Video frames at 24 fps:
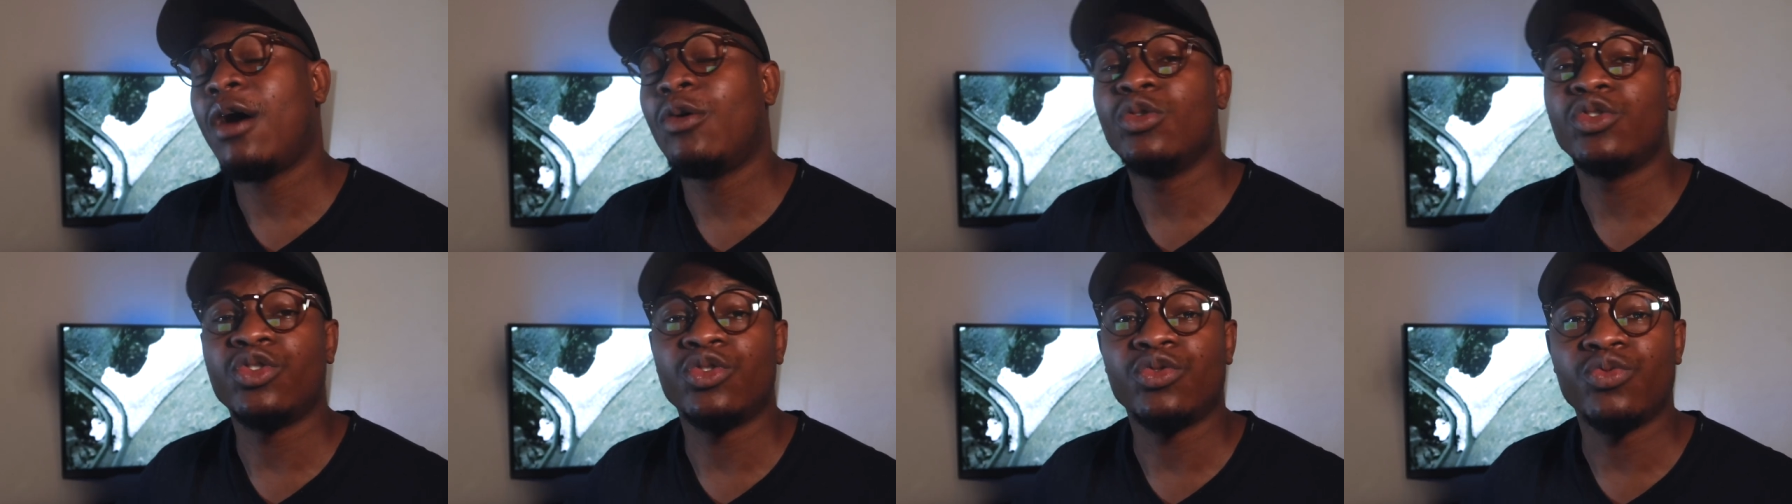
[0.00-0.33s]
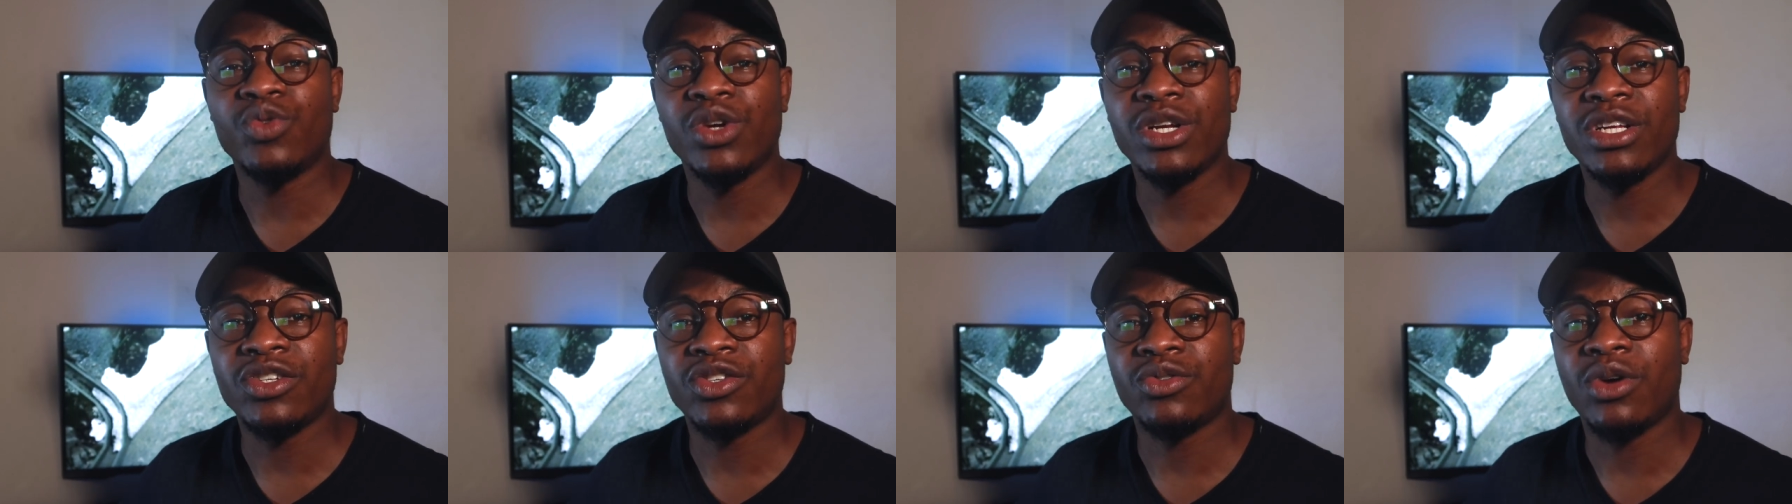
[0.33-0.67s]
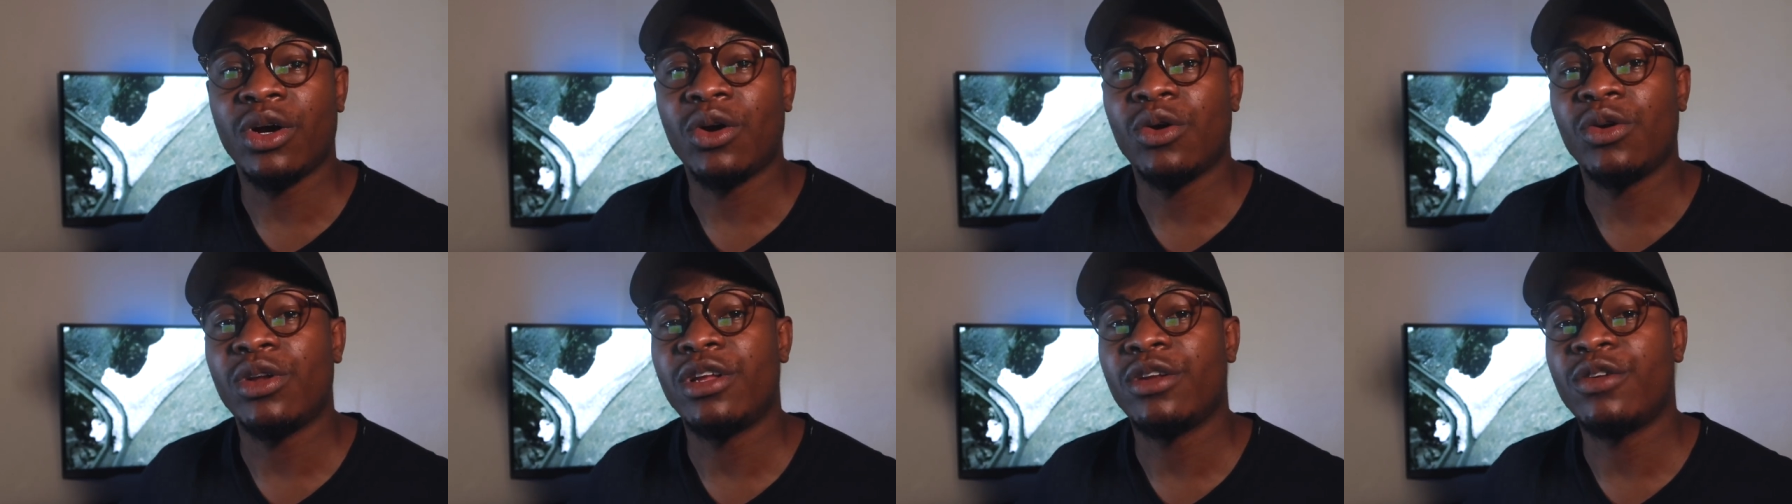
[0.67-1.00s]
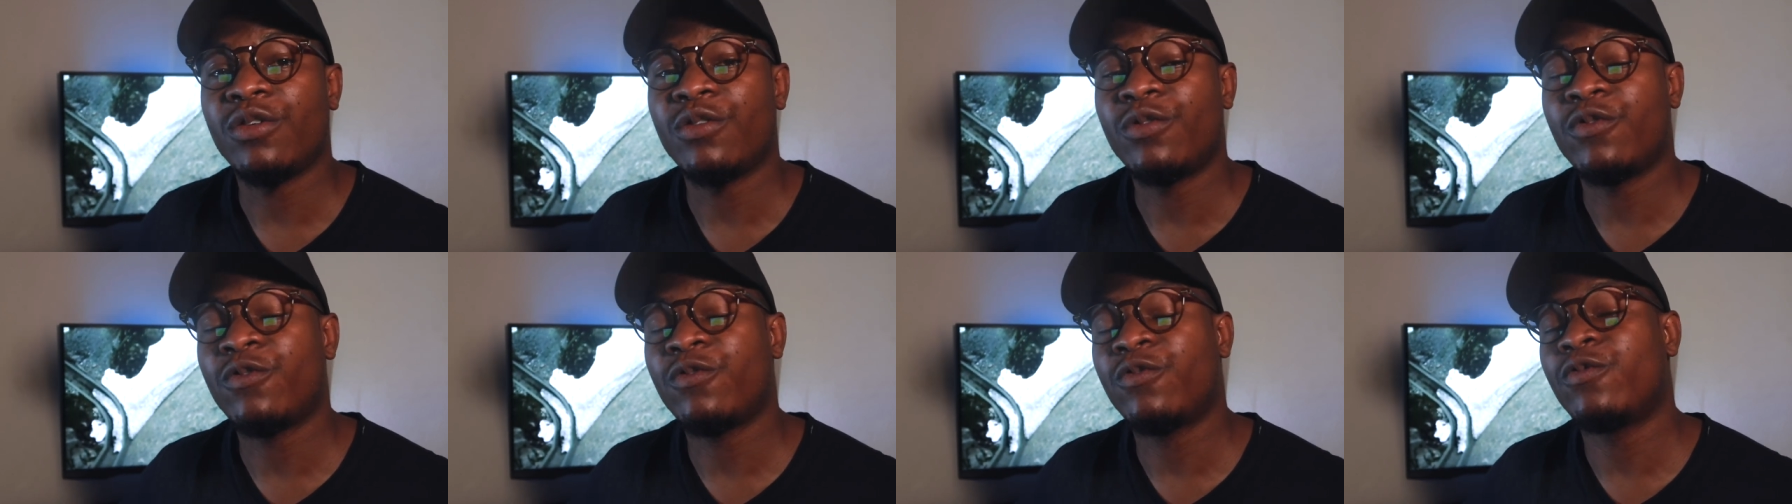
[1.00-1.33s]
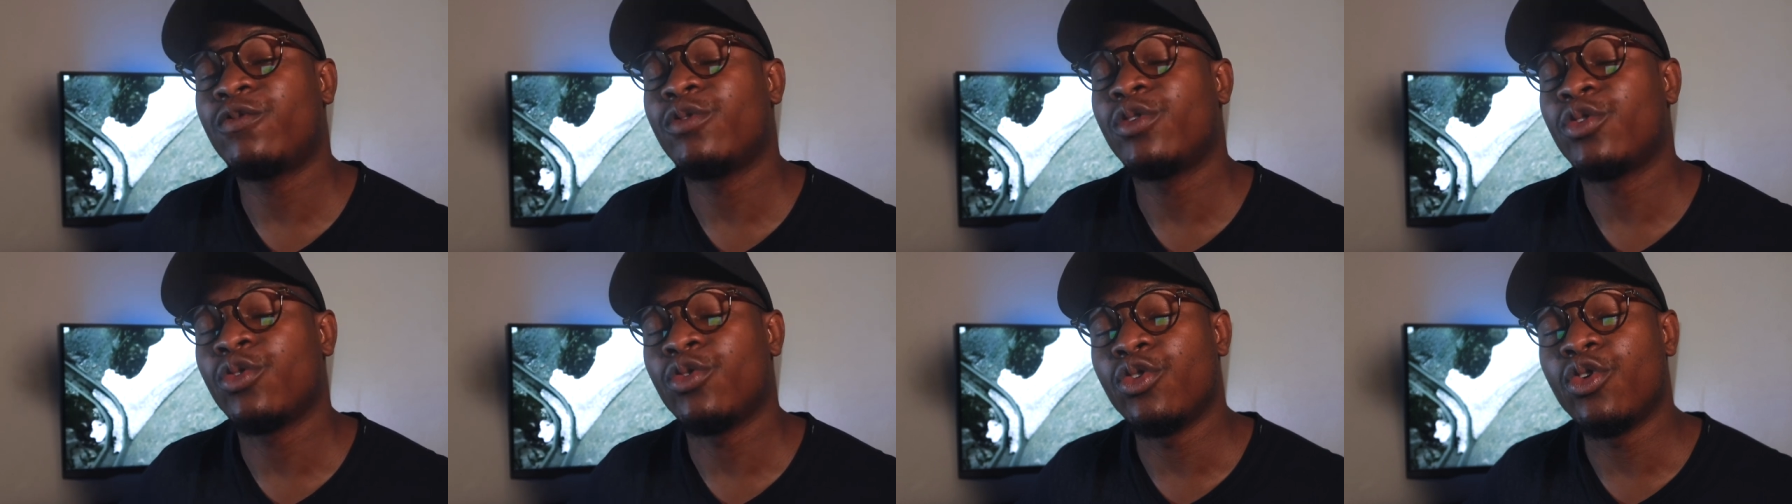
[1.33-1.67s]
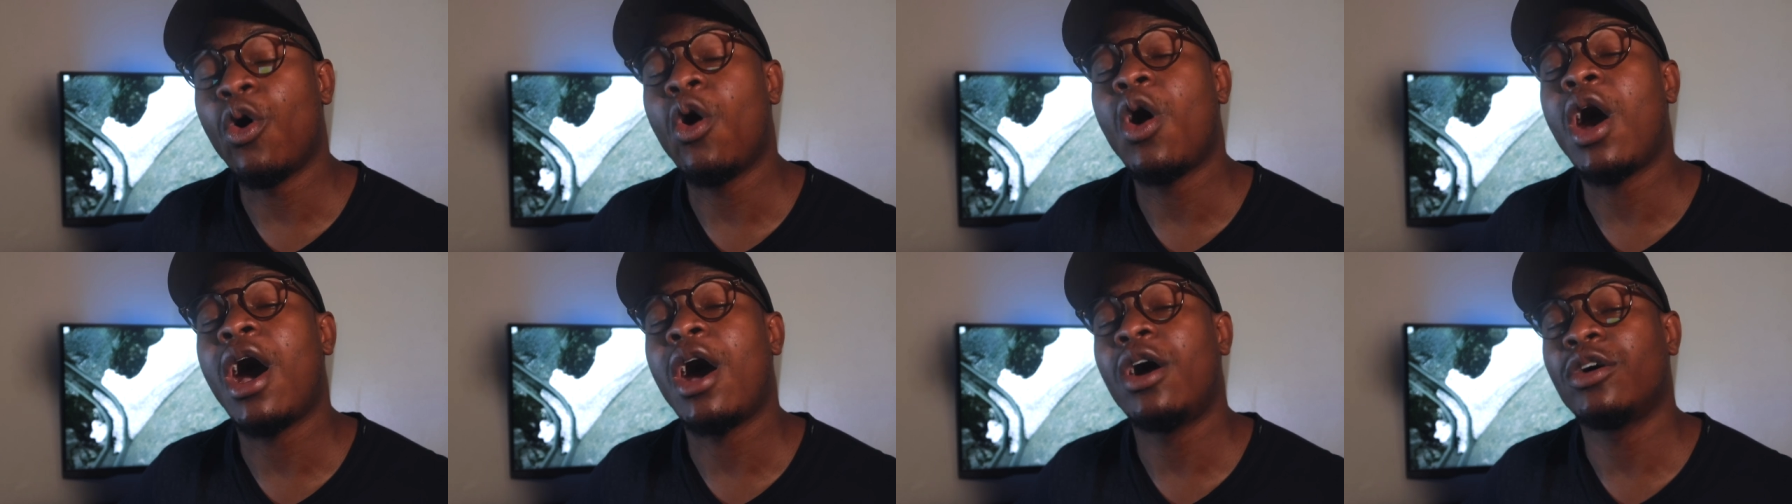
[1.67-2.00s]
I was really struggling to,
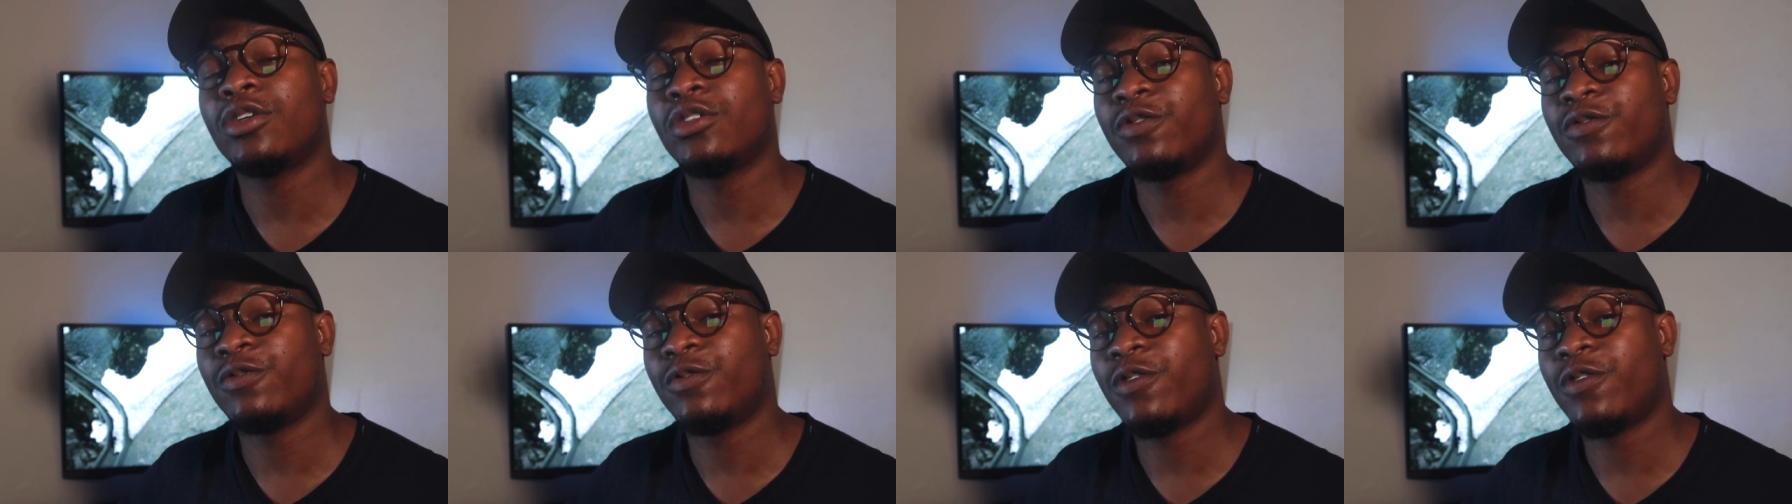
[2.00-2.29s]
to know how